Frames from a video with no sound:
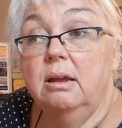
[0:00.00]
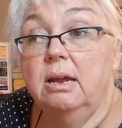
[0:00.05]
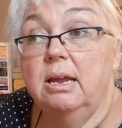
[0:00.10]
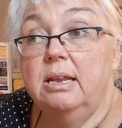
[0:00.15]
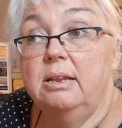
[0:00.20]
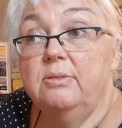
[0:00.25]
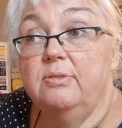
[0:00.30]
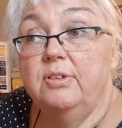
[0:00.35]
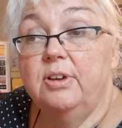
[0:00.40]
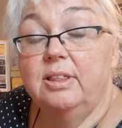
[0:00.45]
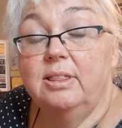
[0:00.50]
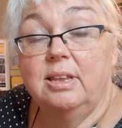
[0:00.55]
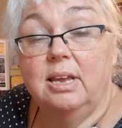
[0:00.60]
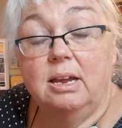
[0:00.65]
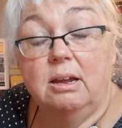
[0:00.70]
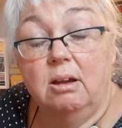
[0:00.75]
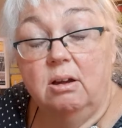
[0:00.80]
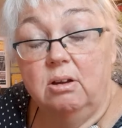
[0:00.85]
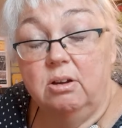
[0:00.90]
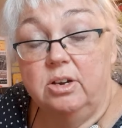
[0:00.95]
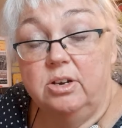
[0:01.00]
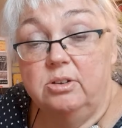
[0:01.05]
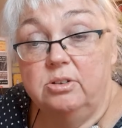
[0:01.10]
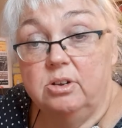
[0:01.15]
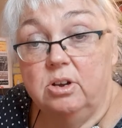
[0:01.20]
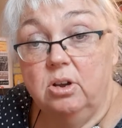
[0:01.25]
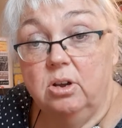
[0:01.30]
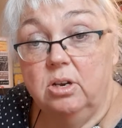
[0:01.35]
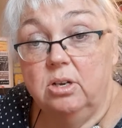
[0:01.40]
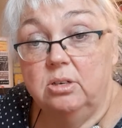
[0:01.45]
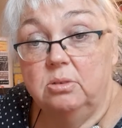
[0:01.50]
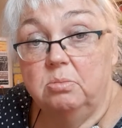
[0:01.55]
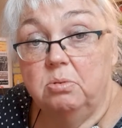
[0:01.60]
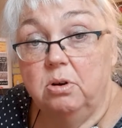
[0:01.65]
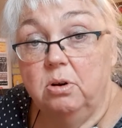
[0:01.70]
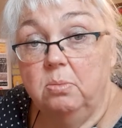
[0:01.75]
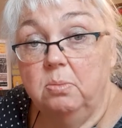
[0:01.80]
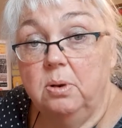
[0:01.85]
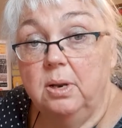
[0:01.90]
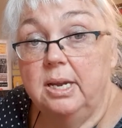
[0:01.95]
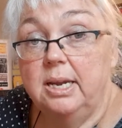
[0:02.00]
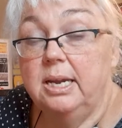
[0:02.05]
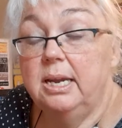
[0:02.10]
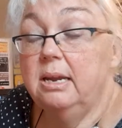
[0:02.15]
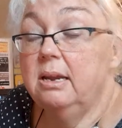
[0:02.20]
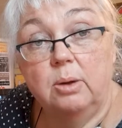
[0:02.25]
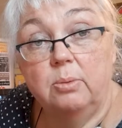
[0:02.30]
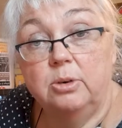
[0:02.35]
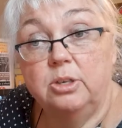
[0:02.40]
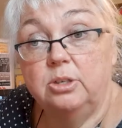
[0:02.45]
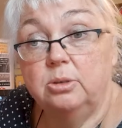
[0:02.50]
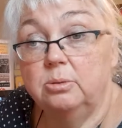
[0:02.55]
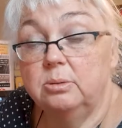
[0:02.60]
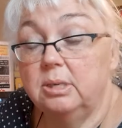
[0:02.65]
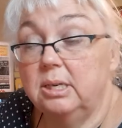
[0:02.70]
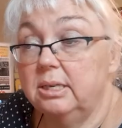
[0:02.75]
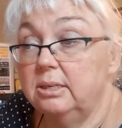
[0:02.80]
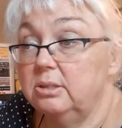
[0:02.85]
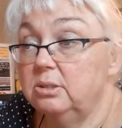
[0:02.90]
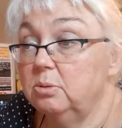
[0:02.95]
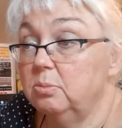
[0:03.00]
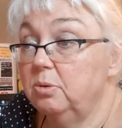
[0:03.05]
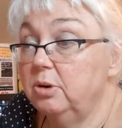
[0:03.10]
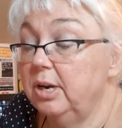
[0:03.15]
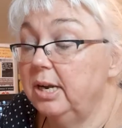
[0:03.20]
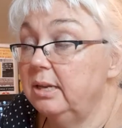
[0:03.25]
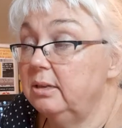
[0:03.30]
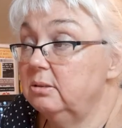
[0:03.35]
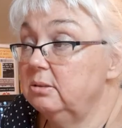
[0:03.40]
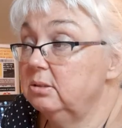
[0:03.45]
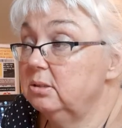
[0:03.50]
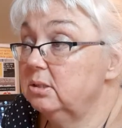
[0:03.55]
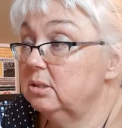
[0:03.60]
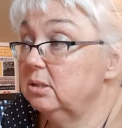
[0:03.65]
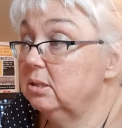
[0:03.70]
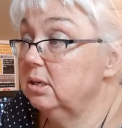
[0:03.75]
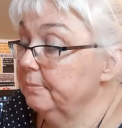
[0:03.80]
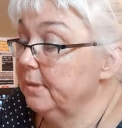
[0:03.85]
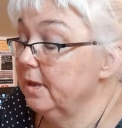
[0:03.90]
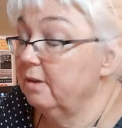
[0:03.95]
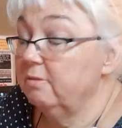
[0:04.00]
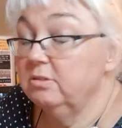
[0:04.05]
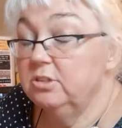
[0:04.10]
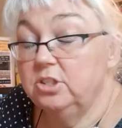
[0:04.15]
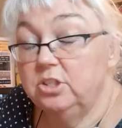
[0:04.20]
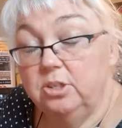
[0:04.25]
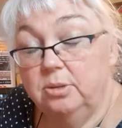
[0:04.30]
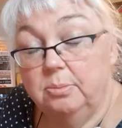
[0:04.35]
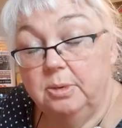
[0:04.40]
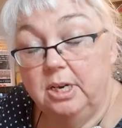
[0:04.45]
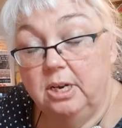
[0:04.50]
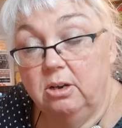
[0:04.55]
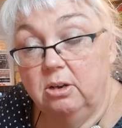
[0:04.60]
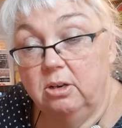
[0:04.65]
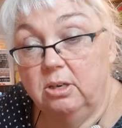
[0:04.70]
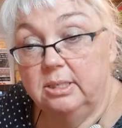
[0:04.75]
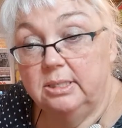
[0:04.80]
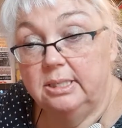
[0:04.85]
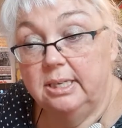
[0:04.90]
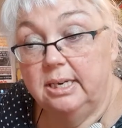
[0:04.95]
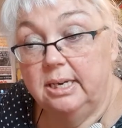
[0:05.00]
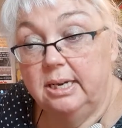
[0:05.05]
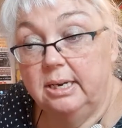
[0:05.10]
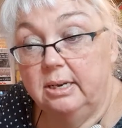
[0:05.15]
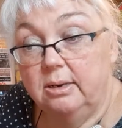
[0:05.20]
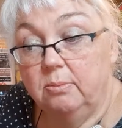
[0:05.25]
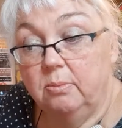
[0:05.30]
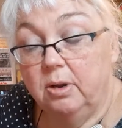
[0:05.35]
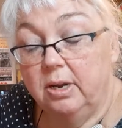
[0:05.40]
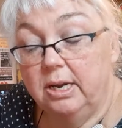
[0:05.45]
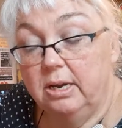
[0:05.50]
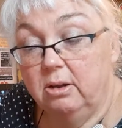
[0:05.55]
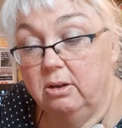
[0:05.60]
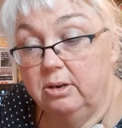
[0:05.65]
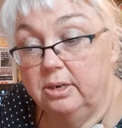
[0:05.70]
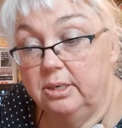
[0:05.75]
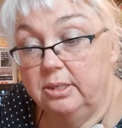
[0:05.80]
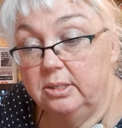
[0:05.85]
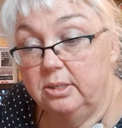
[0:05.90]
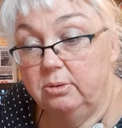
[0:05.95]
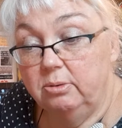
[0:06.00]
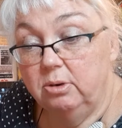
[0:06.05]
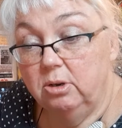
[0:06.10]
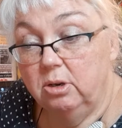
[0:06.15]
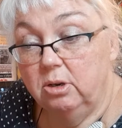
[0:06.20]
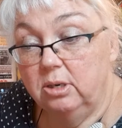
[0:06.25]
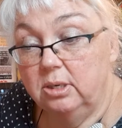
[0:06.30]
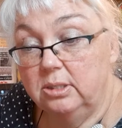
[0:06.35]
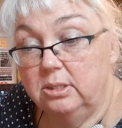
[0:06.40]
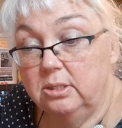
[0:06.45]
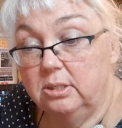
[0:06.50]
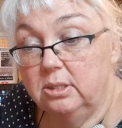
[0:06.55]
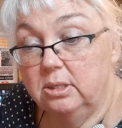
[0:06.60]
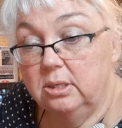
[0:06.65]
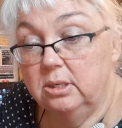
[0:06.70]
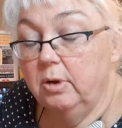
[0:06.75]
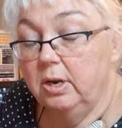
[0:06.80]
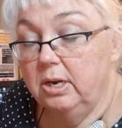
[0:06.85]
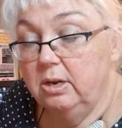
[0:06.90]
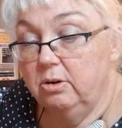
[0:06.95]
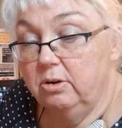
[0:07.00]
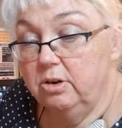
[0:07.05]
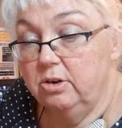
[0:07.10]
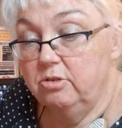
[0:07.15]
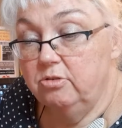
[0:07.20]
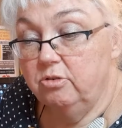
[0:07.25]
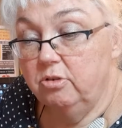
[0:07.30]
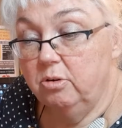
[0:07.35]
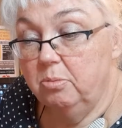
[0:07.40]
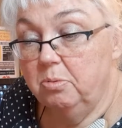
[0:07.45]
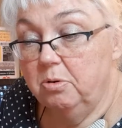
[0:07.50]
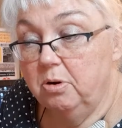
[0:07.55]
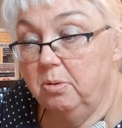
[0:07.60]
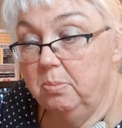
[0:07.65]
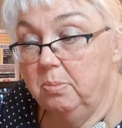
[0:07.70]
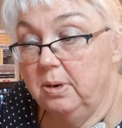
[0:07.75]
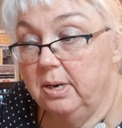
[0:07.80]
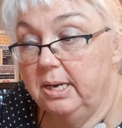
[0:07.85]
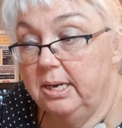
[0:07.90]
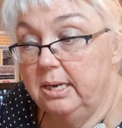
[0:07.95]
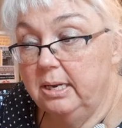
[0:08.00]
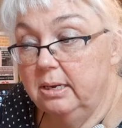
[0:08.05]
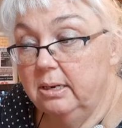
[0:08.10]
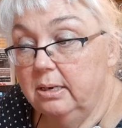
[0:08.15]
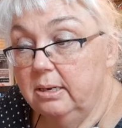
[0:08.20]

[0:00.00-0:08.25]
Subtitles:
I hate the fact that I can't use colours properly. I wish I was like someone else. I've got too many colours in it. Why can't I do colours? Why can't I draw properly?